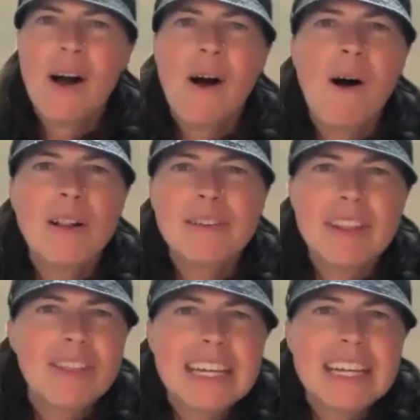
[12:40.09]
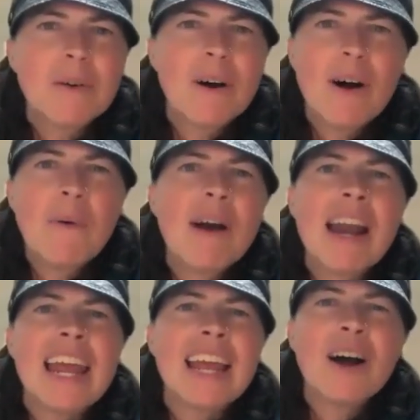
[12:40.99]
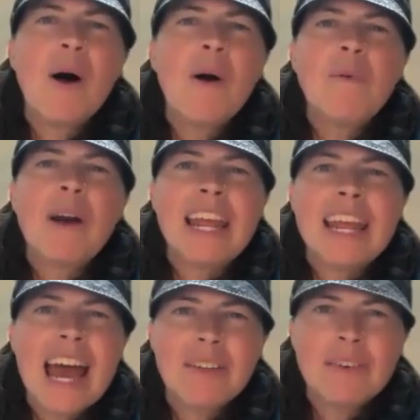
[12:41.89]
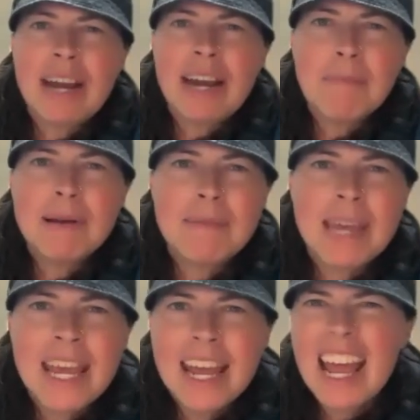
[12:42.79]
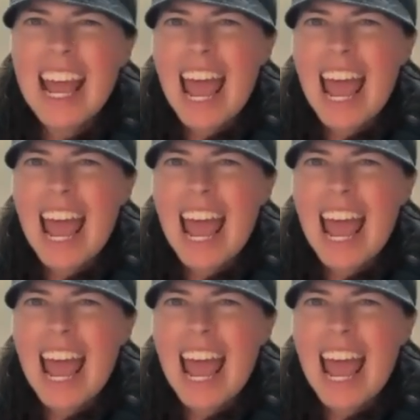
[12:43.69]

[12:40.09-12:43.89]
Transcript: all of the things that were already gathering up in me.